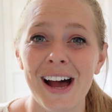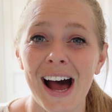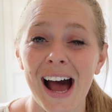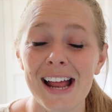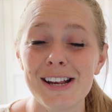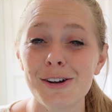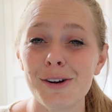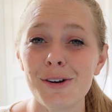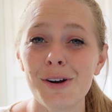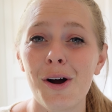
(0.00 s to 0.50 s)

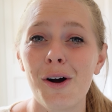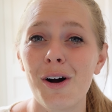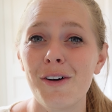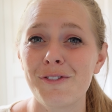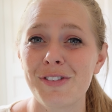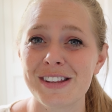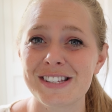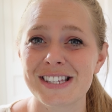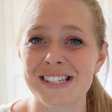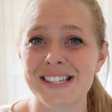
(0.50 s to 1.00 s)
I don't know
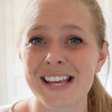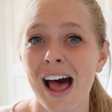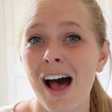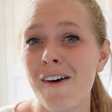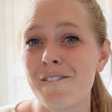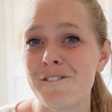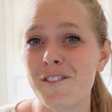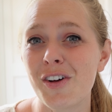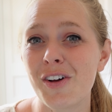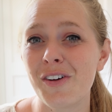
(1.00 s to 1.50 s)
if this is
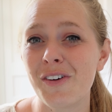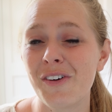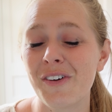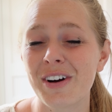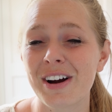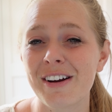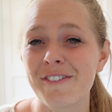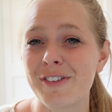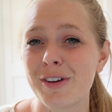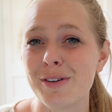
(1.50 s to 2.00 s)
helpful
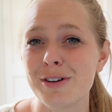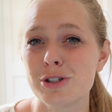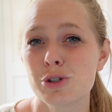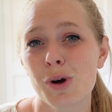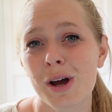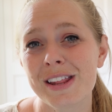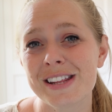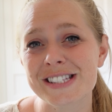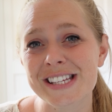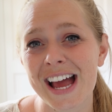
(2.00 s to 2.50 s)
or if you
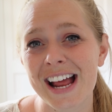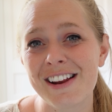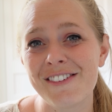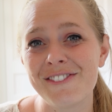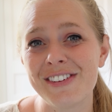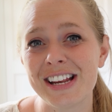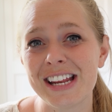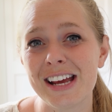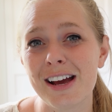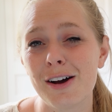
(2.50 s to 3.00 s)
enjoy this kind
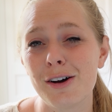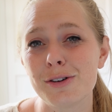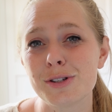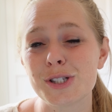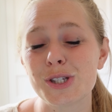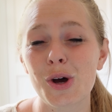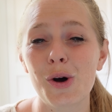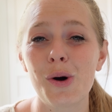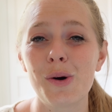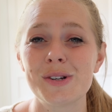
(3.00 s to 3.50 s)
of video,
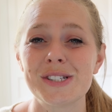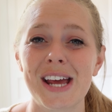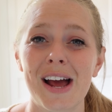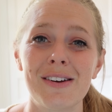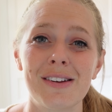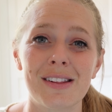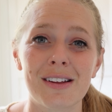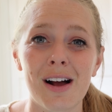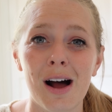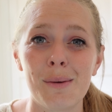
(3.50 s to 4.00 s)
so
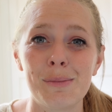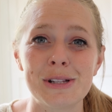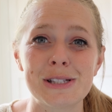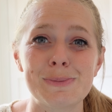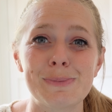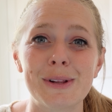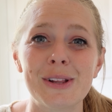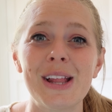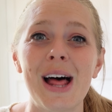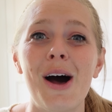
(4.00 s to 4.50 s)
down in the comments
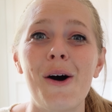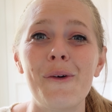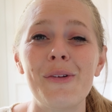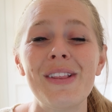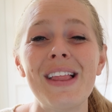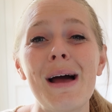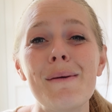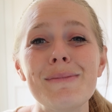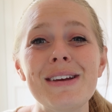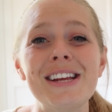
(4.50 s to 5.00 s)
below,
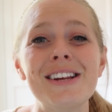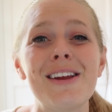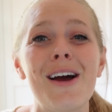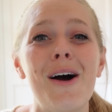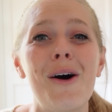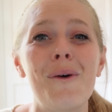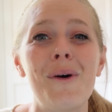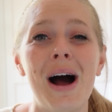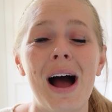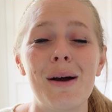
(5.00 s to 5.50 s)
let me know.